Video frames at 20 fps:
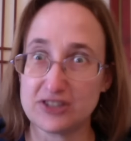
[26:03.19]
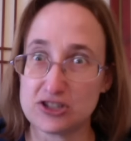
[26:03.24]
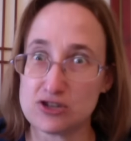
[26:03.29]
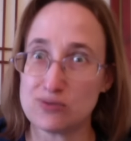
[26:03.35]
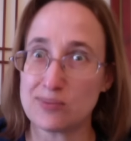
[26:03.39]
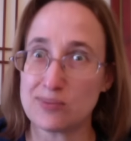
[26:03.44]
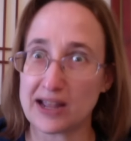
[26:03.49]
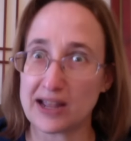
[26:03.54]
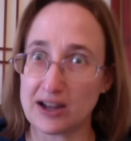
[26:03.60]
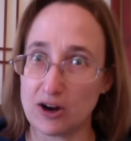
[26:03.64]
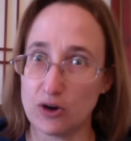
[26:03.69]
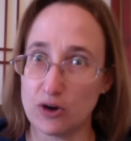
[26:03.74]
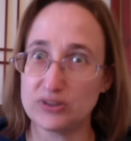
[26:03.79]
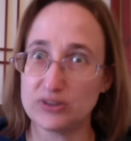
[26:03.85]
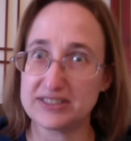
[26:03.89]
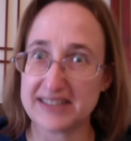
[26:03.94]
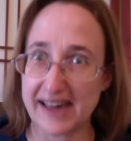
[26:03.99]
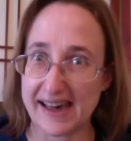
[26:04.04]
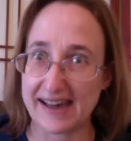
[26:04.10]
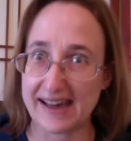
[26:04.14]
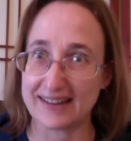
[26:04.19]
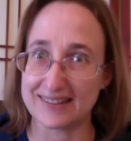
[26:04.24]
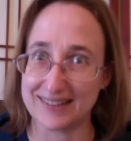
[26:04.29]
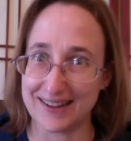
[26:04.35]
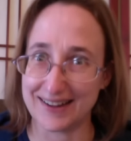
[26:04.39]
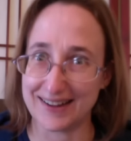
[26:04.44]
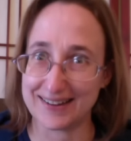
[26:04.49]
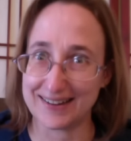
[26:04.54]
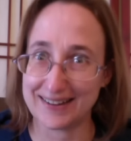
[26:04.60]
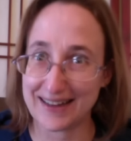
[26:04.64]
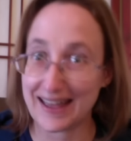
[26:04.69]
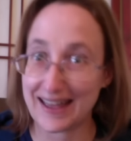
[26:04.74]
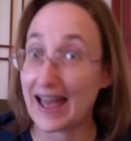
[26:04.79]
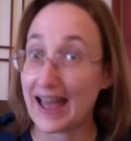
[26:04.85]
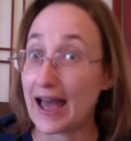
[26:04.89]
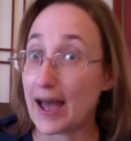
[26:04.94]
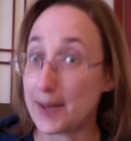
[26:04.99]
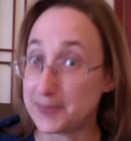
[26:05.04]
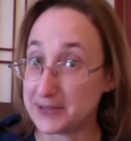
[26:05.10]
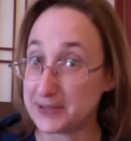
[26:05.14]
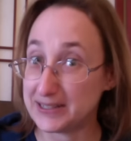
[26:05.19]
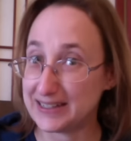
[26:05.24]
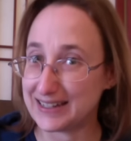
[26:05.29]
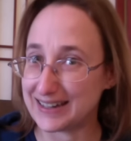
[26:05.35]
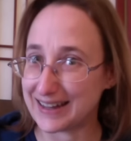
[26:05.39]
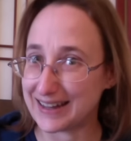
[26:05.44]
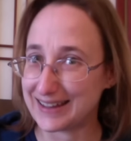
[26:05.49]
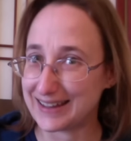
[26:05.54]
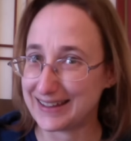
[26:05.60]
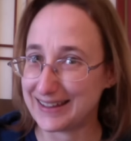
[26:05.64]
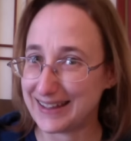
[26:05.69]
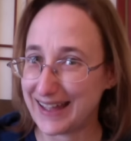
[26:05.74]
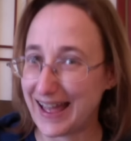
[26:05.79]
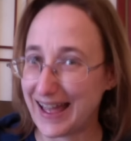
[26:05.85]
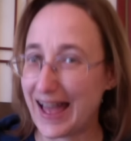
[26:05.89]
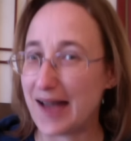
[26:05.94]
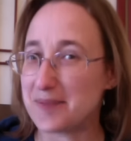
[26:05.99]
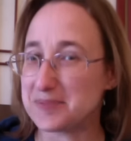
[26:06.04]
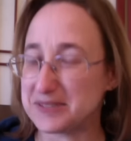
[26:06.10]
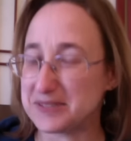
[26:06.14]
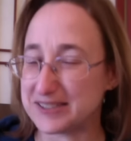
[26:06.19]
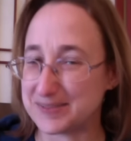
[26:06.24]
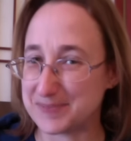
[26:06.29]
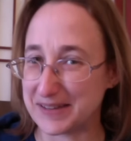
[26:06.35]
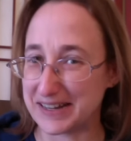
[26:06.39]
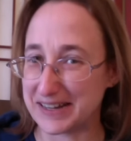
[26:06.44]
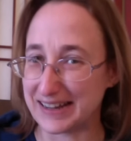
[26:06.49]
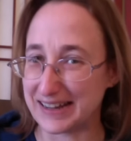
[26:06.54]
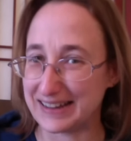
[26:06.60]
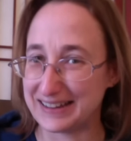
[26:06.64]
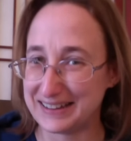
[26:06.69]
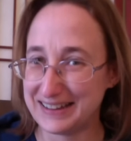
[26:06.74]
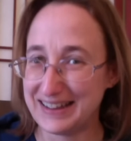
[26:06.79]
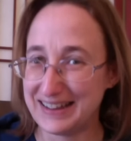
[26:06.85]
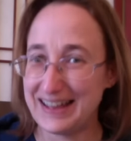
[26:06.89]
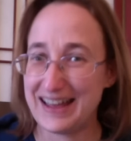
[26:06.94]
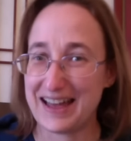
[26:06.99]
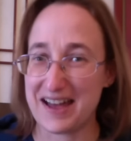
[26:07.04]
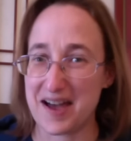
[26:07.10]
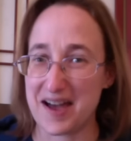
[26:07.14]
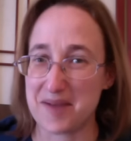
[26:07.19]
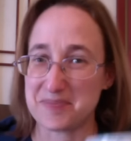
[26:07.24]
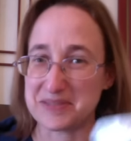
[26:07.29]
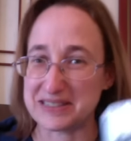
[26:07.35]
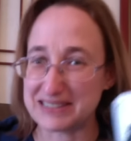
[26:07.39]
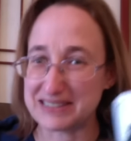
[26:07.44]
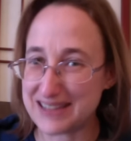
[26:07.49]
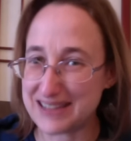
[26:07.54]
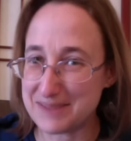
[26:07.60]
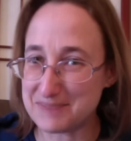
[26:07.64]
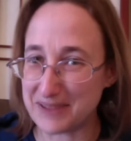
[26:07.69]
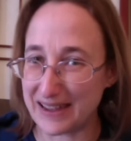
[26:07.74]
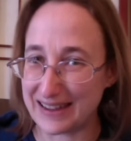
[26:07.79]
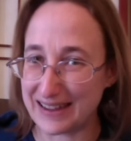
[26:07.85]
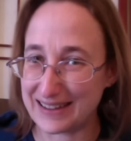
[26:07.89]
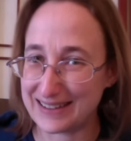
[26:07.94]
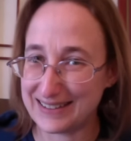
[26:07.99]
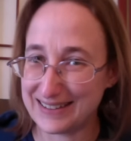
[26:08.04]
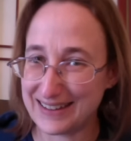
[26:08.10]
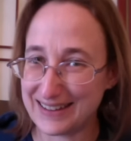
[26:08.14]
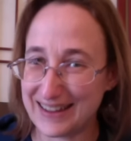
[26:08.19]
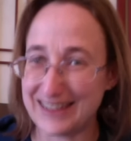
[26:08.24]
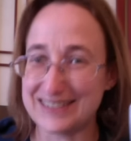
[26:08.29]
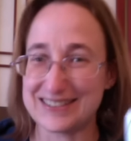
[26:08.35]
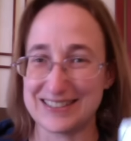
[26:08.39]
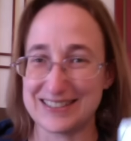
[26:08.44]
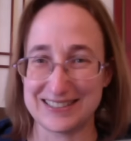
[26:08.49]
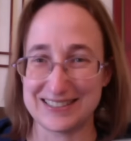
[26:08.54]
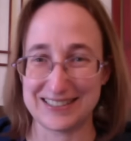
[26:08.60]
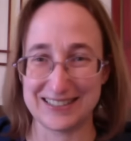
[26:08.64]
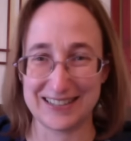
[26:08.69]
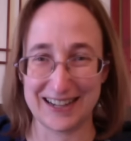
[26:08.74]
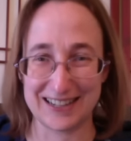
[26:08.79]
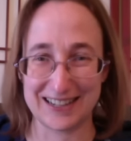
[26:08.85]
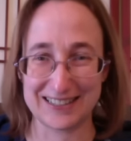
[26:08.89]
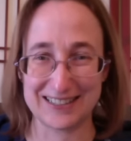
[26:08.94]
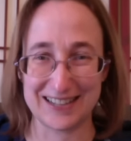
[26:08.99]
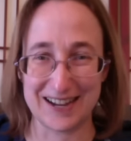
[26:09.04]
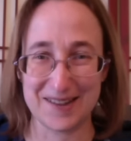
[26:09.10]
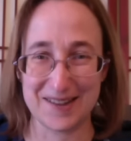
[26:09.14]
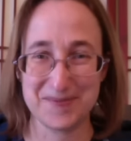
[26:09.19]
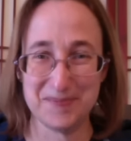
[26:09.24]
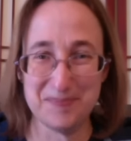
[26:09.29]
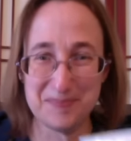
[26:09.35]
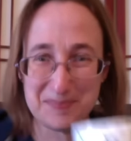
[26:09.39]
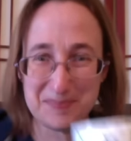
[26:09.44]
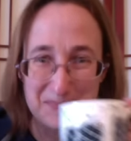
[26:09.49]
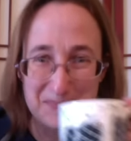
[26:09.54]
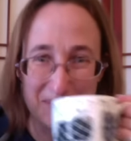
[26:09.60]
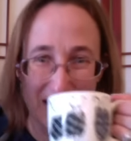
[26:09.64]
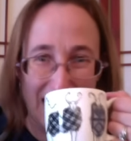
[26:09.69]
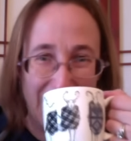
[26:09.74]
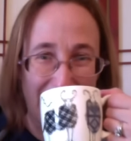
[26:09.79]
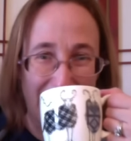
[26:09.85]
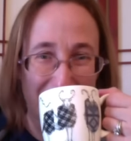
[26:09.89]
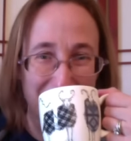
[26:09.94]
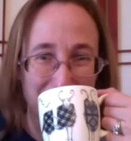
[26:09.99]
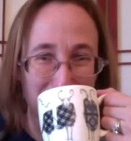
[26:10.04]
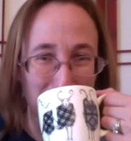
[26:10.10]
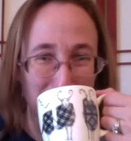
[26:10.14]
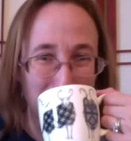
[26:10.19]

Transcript: do my own tagline. Happy knitting, happy spinning, happy sipping, and I'll see you next time. Bye.